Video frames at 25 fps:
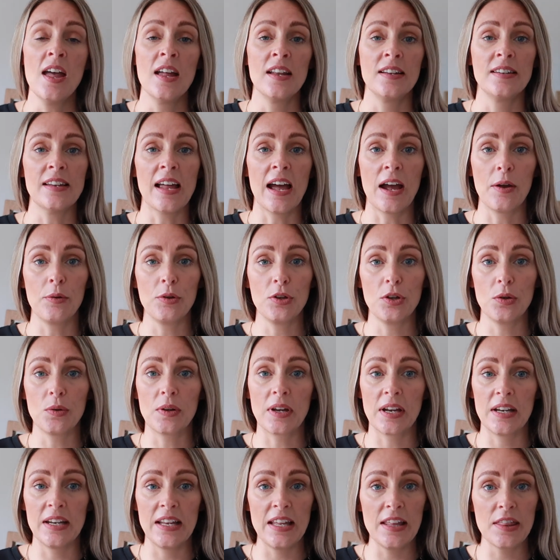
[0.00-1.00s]
Now, you
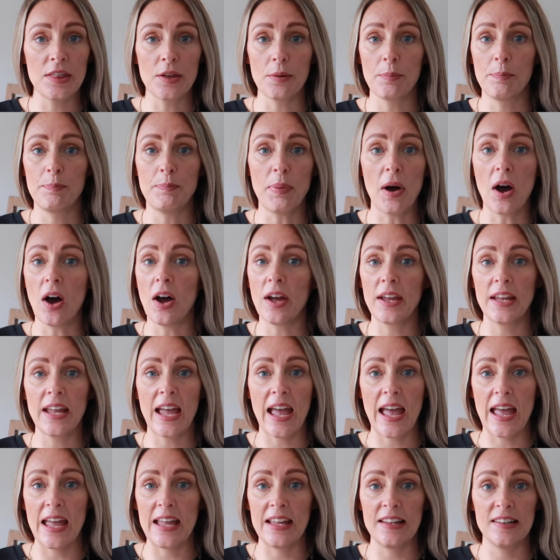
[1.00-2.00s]
can either buy
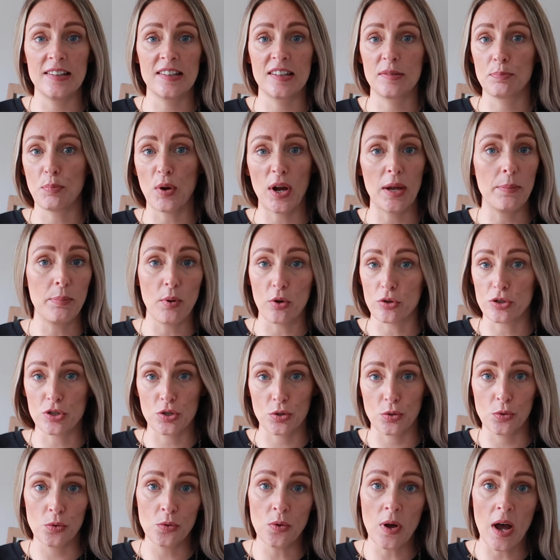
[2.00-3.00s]
a spray
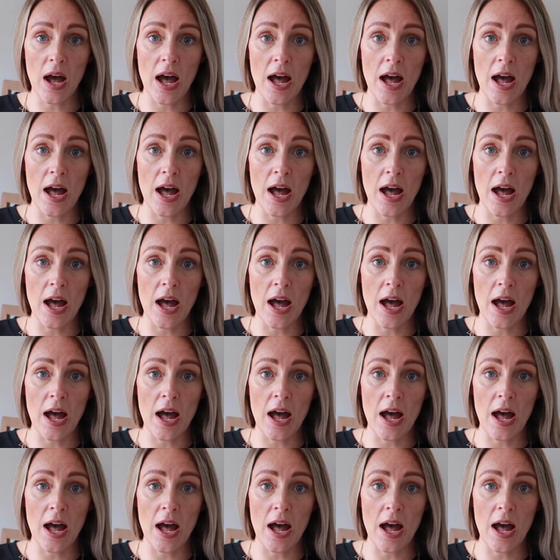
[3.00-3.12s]
bottle,